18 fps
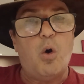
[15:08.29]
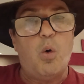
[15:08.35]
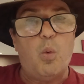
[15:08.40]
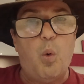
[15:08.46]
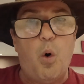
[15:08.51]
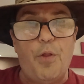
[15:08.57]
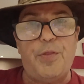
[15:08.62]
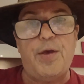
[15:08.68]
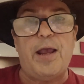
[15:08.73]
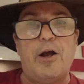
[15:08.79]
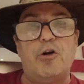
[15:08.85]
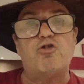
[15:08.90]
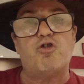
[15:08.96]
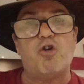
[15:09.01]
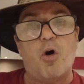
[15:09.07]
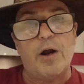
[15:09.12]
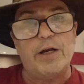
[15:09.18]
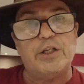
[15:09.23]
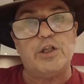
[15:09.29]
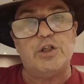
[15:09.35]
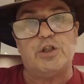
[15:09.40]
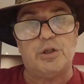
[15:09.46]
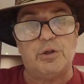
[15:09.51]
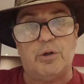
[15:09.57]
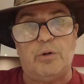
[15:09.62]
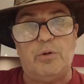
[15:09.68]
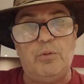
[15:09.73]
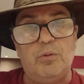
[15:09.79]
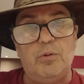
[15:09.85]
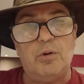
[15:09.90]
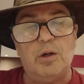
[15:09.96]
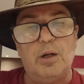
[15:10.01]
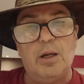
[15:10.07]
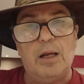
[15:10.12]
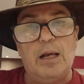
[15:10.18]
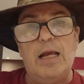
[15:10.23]
what they are trying to do
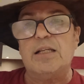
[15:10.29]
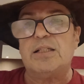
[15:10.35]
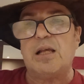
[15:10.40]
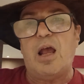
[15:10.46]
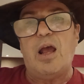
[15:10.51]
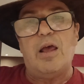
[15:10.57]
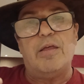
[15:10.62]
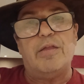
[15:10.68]
is